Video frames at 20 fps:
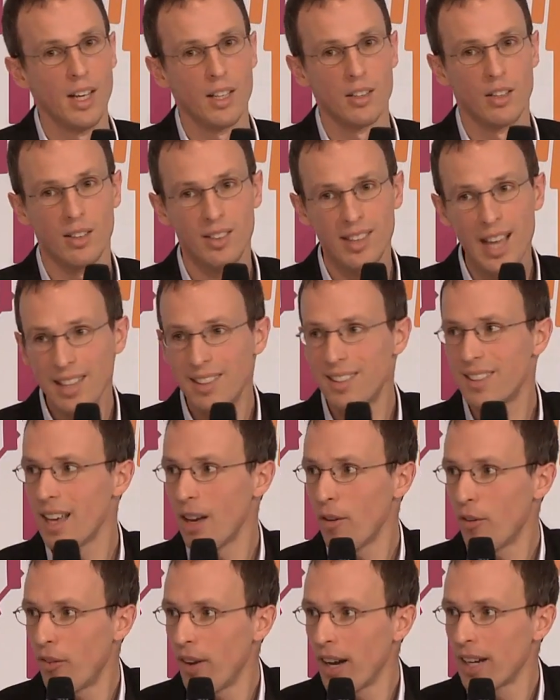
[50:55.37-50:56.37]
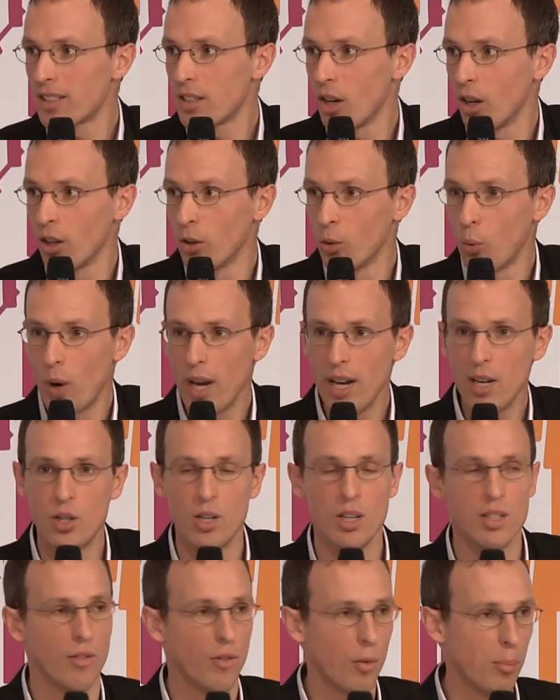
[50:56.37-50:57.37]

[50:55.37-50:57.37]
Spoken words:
The net effect on wages of